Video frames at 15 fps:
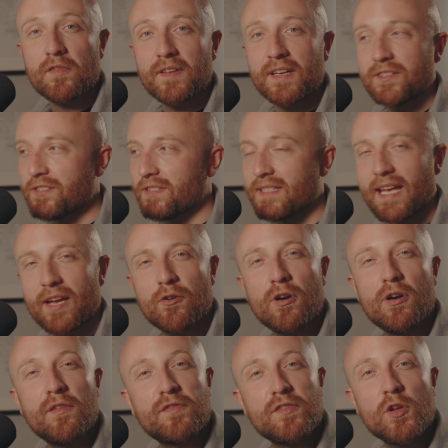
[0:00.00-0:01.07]
features. Here
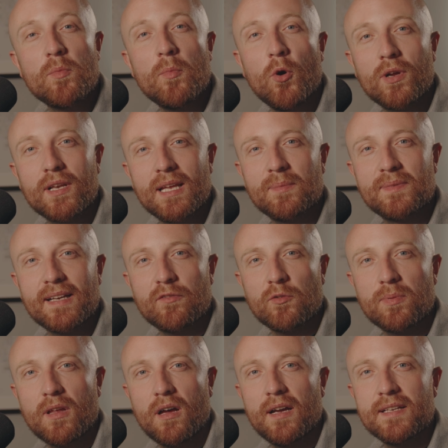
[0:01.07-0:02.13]
are a few more clips that I've
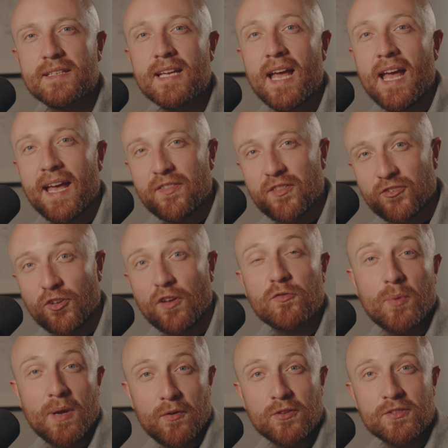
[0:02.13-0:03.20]
applied the
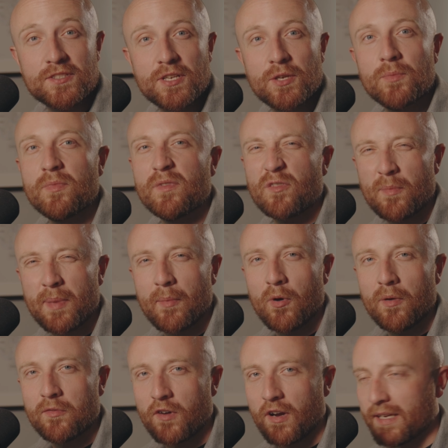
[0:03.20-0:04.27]
software onto for a bit
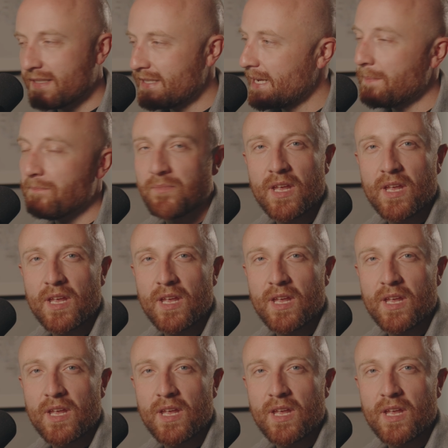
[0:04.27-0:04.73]
more variety.